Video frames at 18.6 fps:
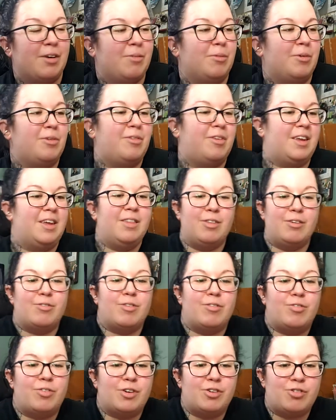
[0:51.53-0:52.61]
it was in the
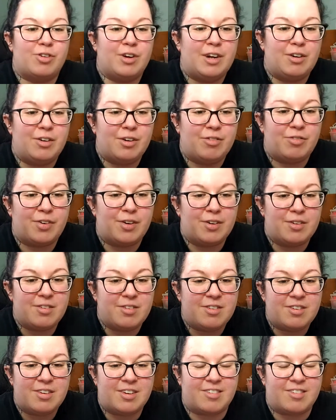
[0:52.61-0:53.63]
refrigerator at first,